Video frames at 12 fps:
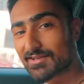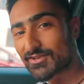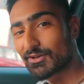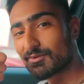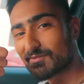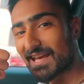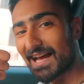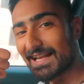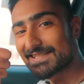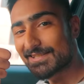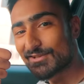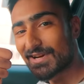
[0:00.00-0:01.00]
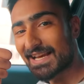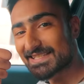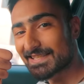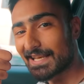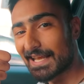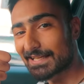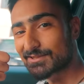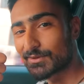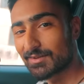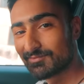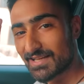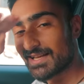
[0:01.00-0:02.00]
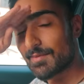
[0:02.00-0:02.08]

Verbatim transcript: So I'll see you guys in the next one.